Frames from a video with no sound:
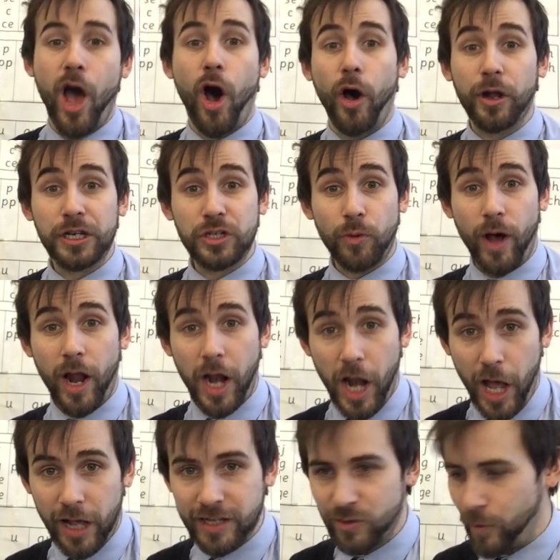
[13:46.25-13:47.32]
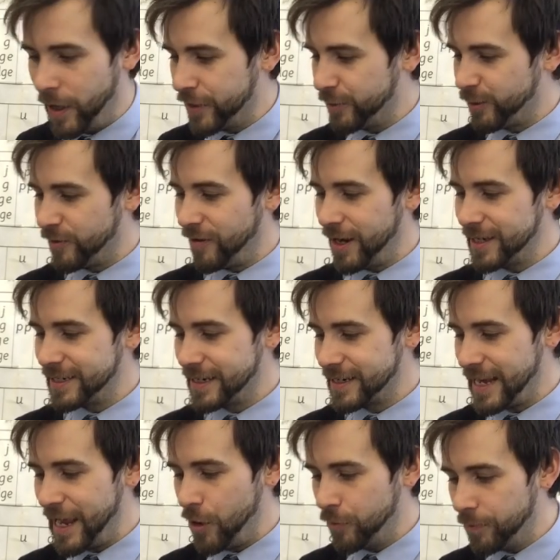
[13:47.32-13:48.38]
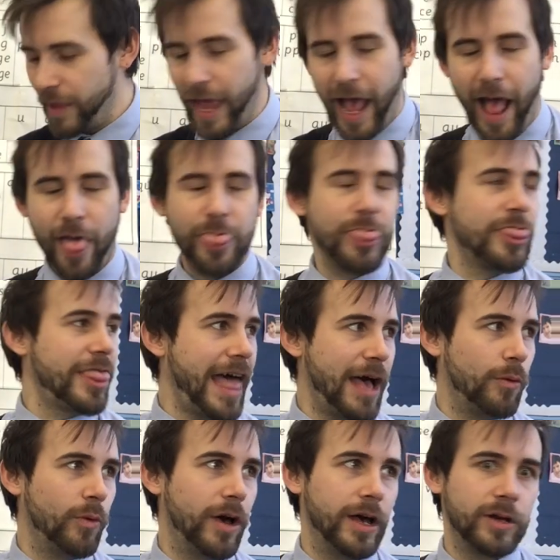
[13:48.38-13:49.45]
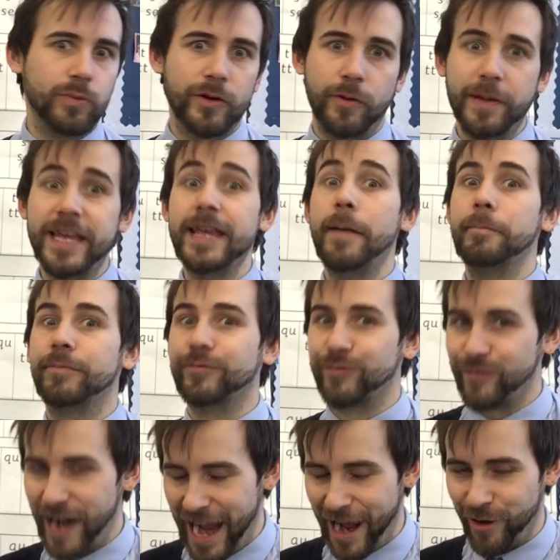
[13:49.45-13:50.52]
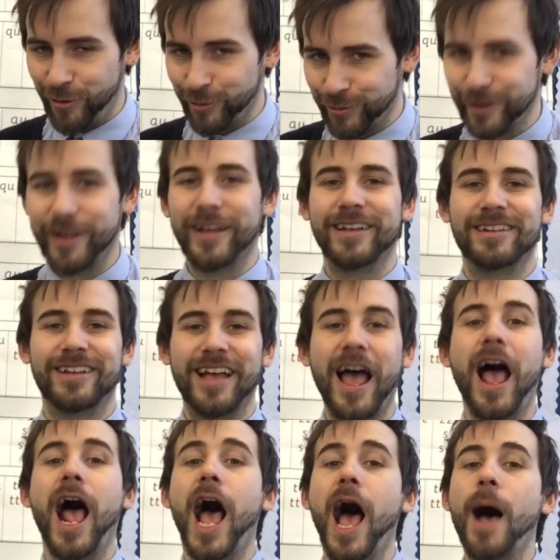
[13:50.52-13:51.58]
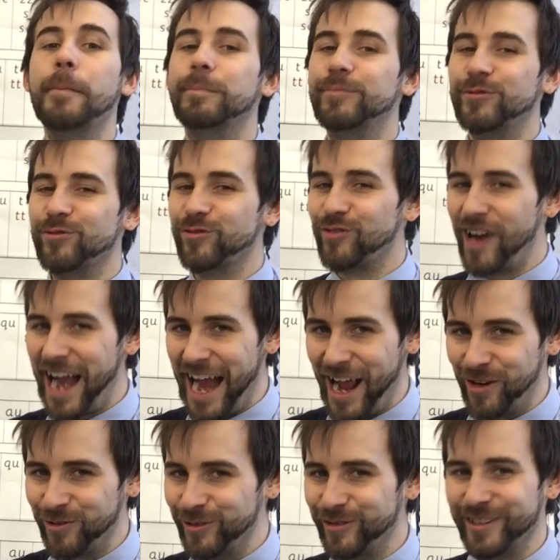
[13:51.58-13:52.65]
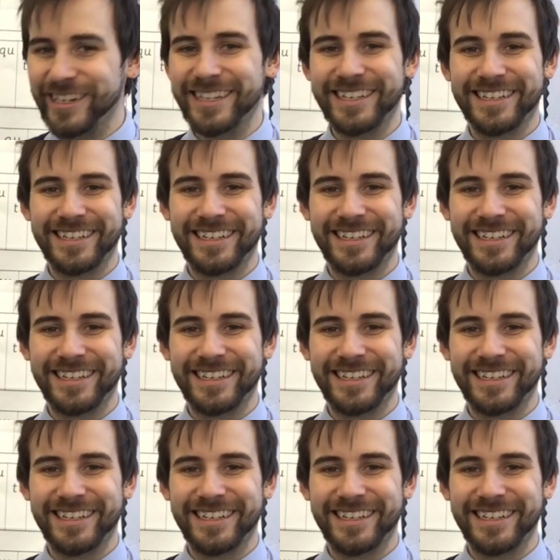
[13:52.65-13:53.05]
On to our last word that we're writing down, and that word will be brown. Brown.